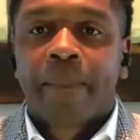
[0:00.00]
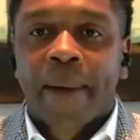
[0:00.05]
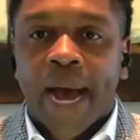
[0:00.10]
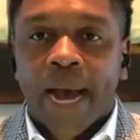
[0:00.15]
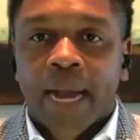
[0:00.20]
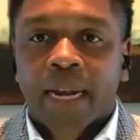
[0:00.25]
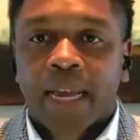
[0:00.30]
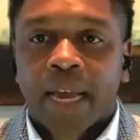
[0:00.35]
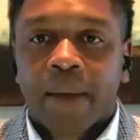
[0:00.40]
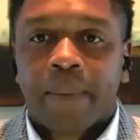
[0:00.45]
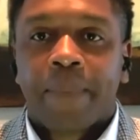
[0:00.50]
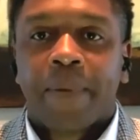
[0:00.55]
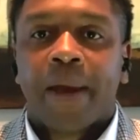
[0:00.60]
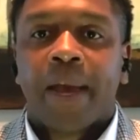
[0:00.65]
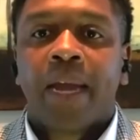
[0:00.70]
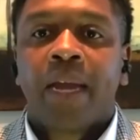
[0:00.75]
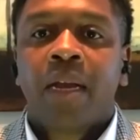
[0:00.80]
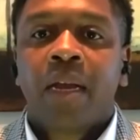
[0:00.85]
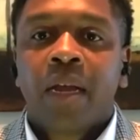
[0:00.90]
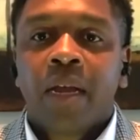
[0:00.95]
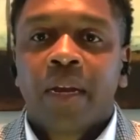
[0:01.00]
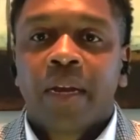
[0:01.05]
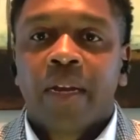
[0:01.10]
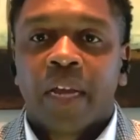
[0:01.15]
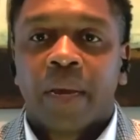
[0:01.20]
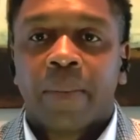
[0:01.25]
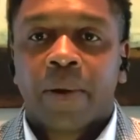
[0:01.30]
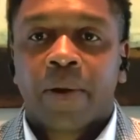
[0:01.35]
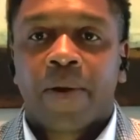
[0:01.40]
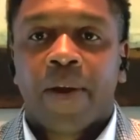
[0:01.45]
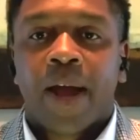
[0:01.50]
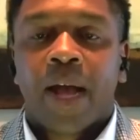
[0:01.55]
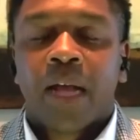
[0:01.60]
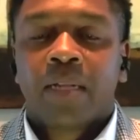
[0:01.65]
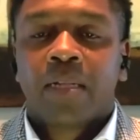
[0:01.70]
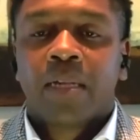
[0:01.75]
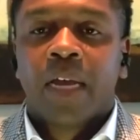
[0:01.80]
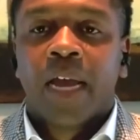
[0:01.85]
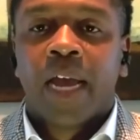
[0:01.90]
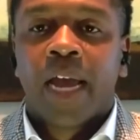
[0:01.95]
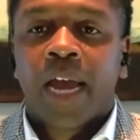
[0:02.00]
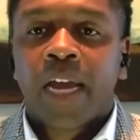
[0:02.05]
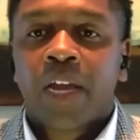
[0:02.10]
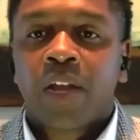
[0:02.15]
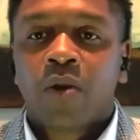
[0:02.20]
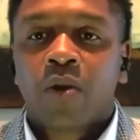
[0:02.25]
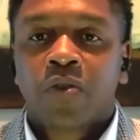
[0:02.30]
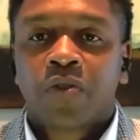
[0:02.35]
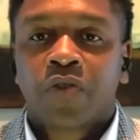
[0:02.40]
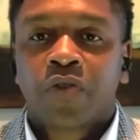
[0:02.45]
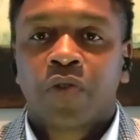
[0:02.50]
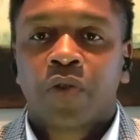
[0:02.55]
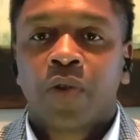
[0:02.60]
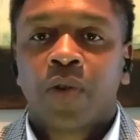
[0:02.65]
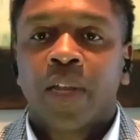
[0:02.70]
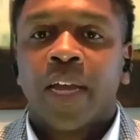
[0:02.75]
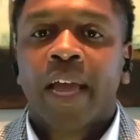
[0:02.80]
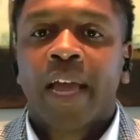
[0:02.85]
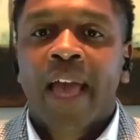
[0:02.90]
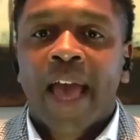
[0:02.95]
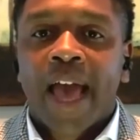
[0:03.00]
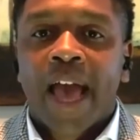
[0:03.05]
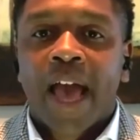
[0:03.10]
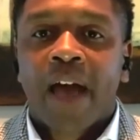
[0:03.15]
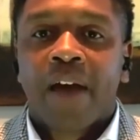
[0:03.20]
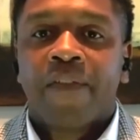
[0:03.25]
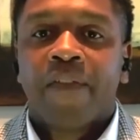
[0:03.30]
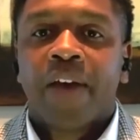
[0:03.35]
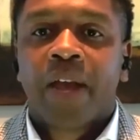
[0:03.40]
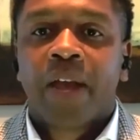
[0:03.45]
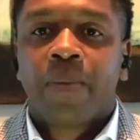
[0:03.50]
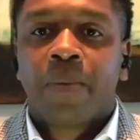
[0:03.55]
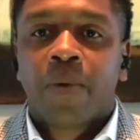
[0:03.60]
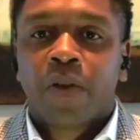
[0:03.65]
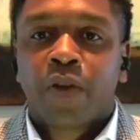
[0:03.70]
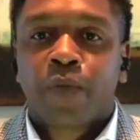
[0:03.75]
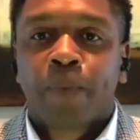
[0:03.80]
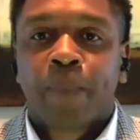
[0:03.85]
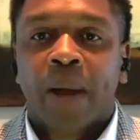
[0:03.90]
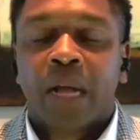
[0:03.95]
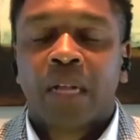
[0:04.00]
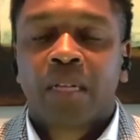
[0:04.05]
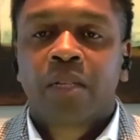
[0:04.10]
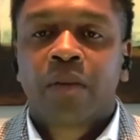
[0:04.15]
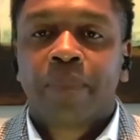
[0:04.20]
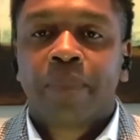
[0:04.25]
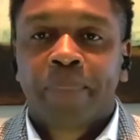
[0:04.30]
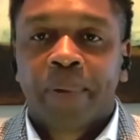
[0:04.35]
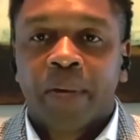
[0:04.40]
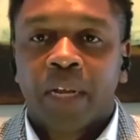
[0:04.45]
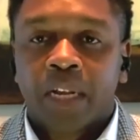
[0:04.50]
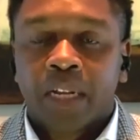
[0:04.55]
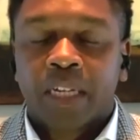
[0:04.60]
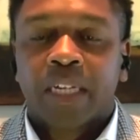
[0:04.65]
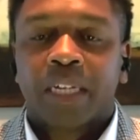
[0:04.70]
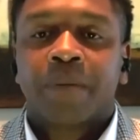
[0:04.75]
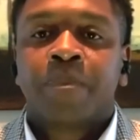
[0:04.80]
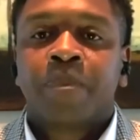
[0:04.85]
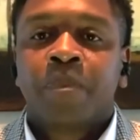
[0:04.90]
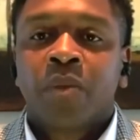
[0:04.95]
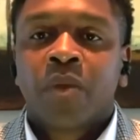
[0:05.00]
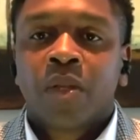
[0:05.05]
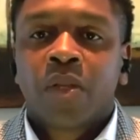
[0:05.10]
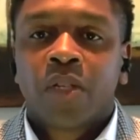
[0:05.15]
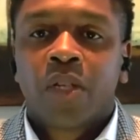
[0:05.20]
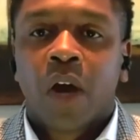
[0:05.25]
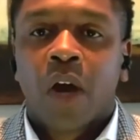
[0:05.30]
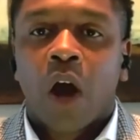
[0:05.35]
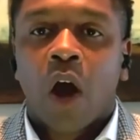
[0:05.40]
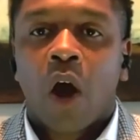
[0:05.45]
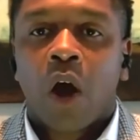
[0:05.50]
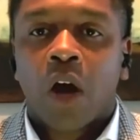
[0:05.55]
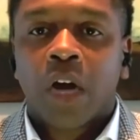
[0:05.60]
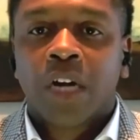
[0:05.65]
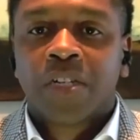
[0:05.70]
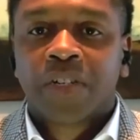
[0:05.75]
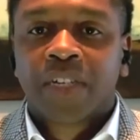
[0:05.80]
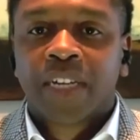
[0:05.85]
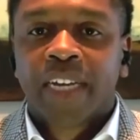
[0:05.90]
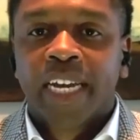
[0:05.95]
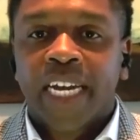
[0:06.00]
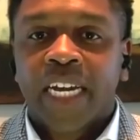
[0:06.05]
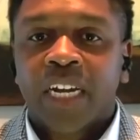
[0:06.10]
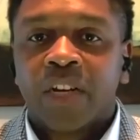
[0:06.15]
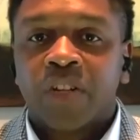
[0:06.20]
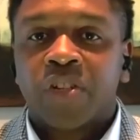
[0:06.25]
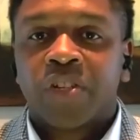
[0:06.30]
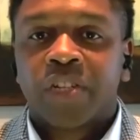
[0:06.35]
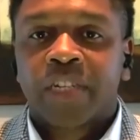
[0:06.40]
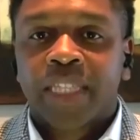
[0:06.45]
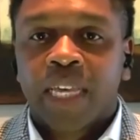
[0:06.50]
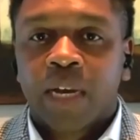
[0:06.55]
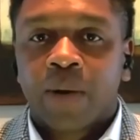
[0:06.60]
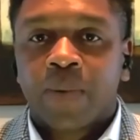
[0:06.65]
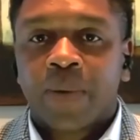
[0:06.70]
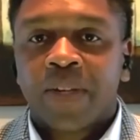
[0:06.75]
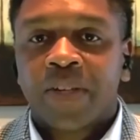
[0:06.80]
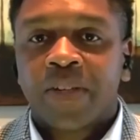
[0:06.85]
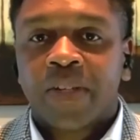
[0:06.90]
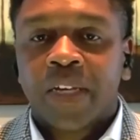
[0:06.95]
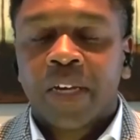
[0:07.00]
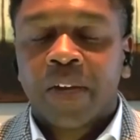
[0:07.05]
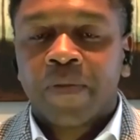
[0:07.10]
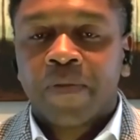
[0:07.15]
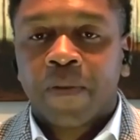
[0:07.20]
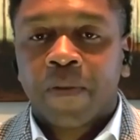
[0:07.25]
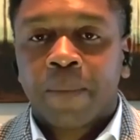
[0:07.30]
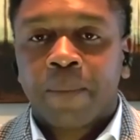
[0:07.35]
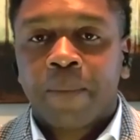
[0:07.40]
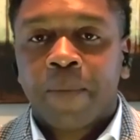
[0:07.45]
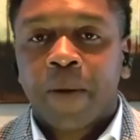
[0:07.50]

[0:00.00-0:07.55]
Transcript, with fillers: The Biden campaign, Democrats, and yours truly have a responsibility to harness the energy that we see